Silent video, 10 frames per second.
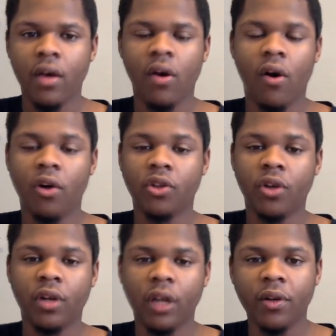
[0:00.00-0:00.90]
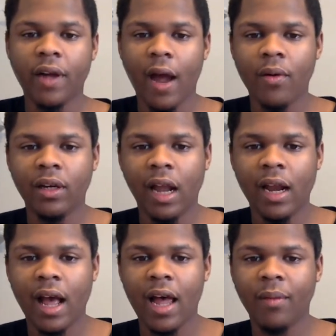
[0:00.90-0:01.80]
Also, another guy with a lot
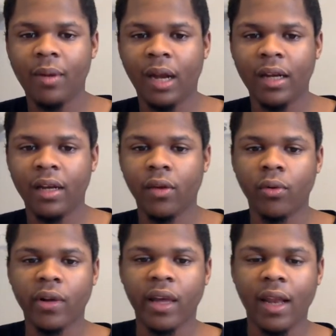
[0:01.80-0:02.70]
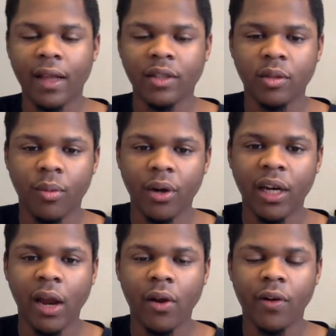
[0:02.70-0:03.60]
of hype, and I did a rookie analysis
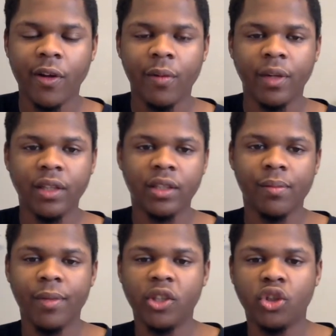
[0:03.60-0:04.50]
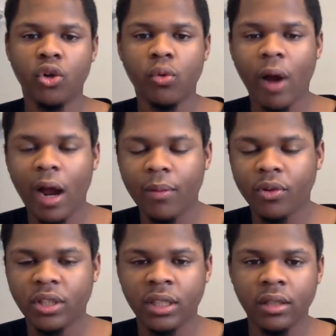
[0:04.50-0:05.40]
breakdown on him, is Mitchell
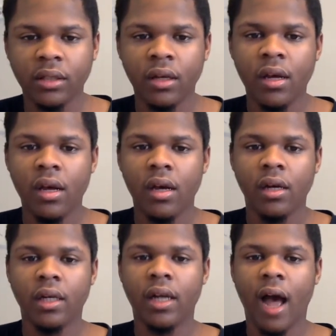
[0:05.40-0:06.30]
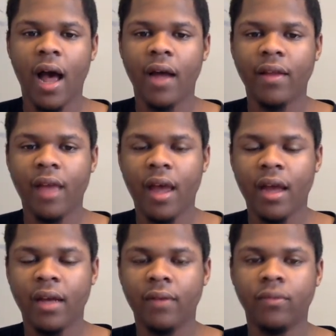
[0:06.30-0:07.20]
Robinson, a guy
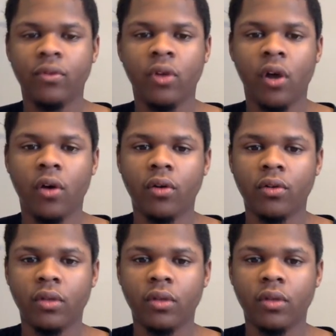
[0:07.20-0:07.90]
that, you know,